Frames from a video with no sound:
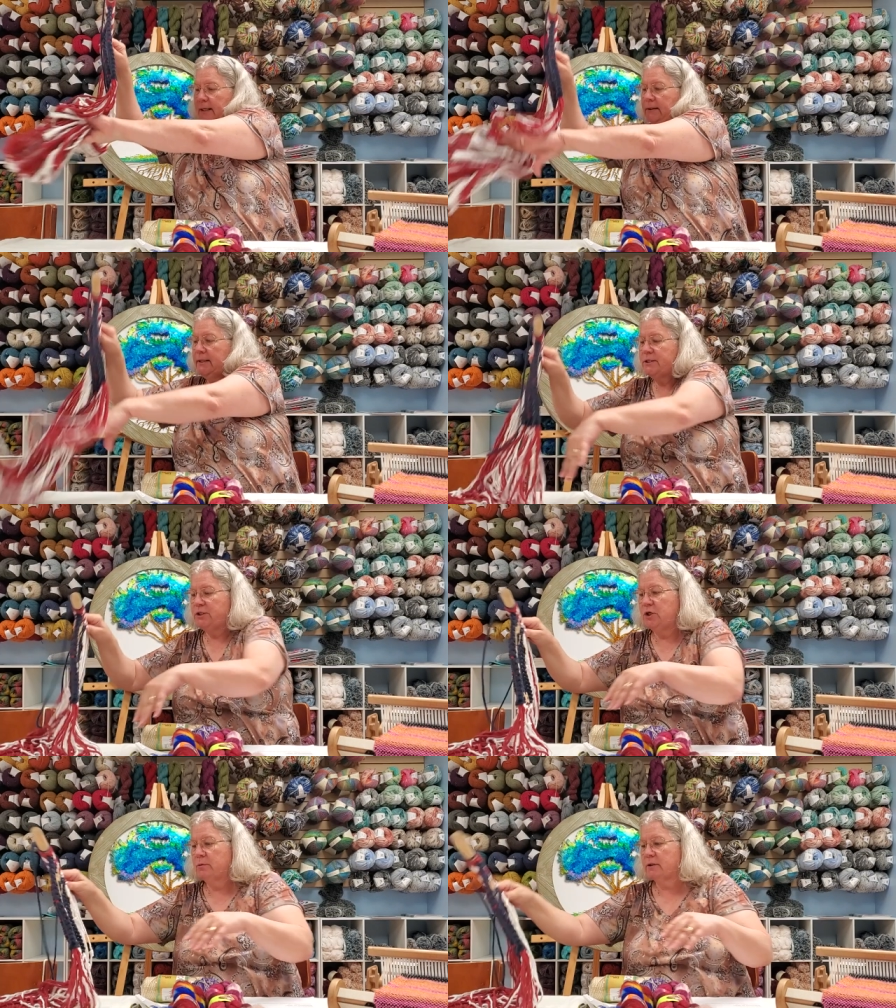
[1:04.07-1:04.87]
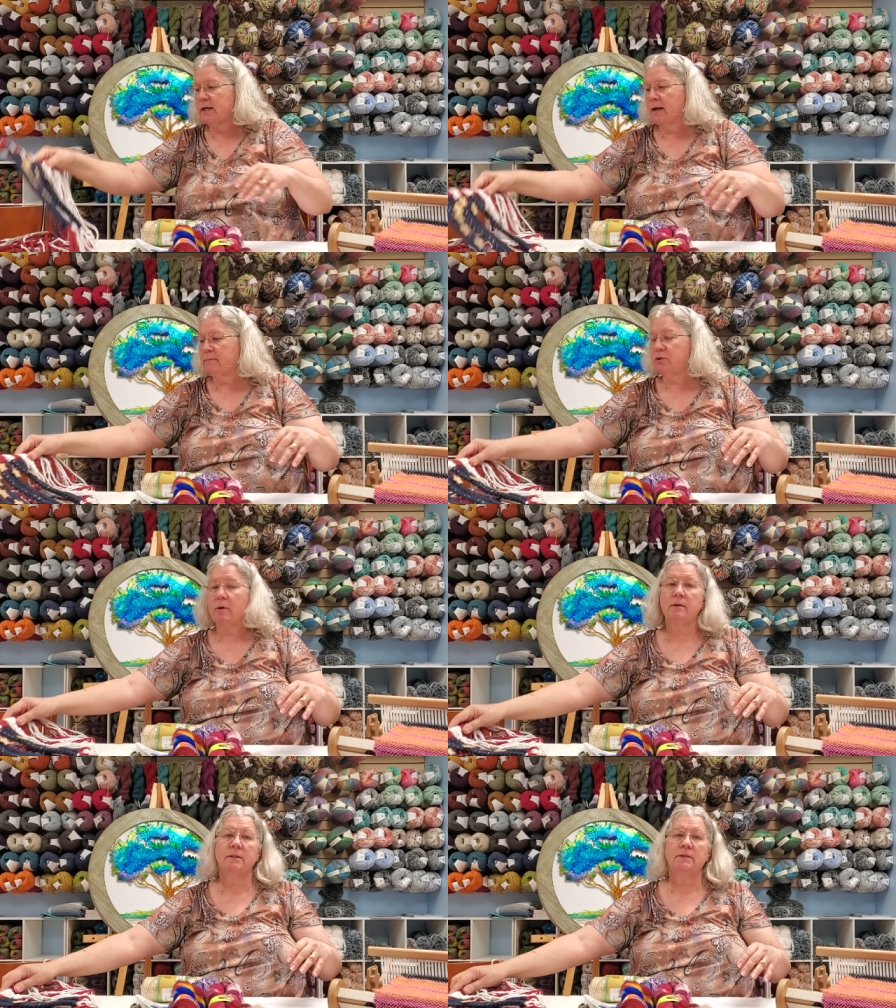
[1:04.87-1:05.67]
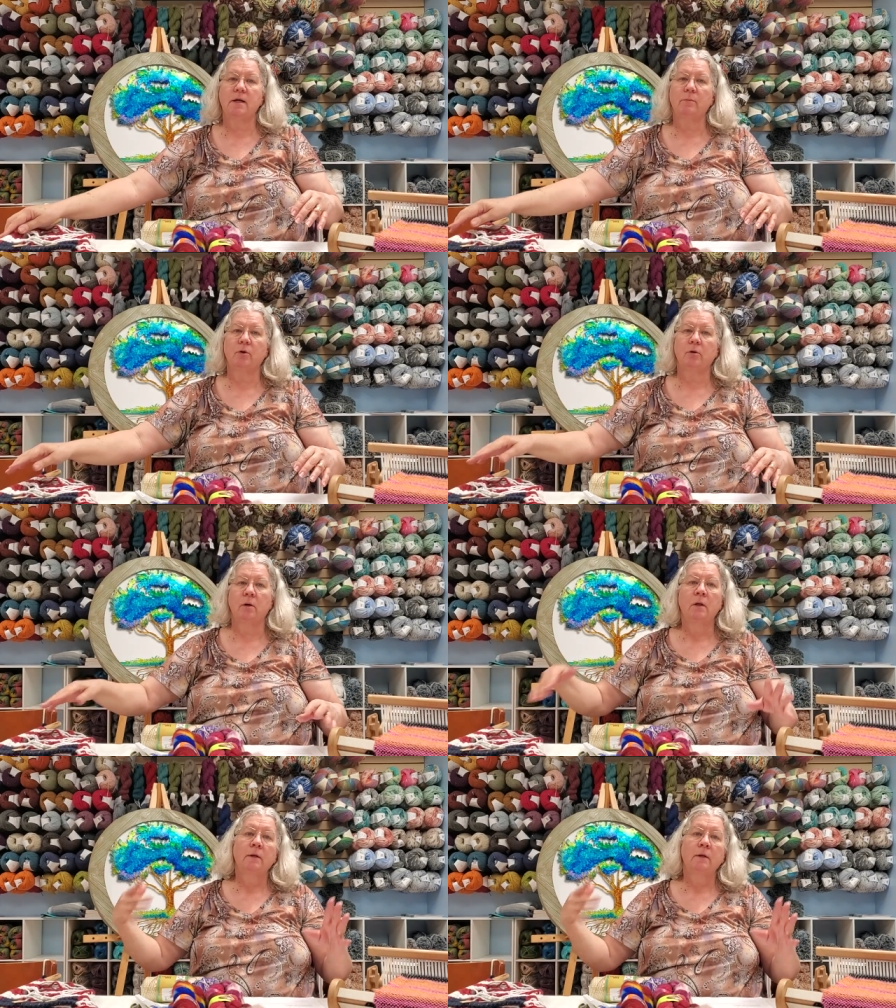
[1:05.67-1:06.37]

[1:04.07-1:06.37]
at least 2 more times throughout the summer.